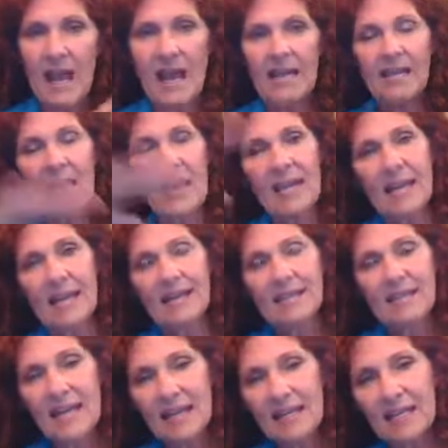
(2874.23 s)
I, I can't
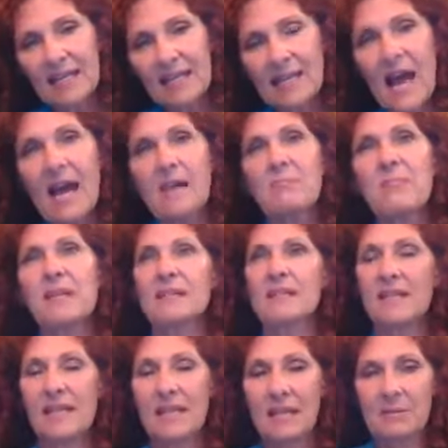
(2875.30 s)
take it at night
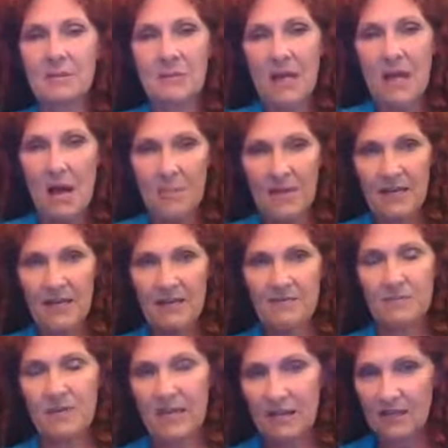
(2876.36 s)
because it keeps me up. It
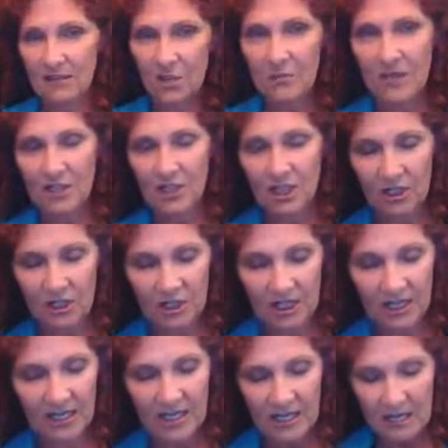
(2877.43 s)
gives me too much
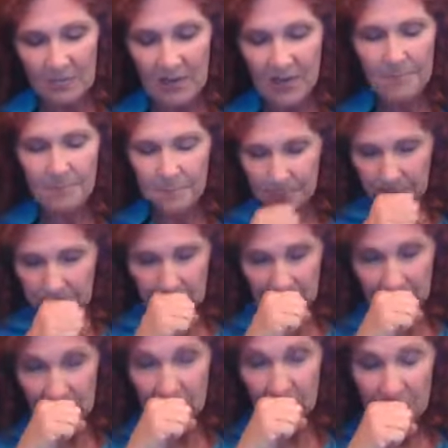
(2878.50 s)
energy. But
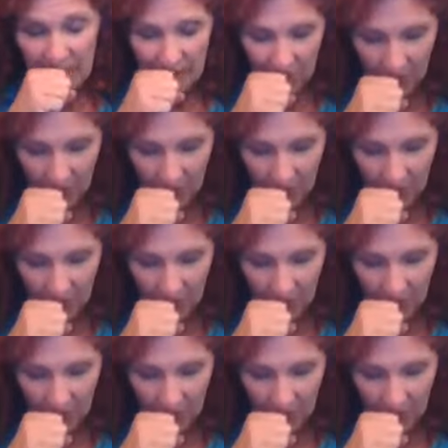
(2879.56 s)
excuse me,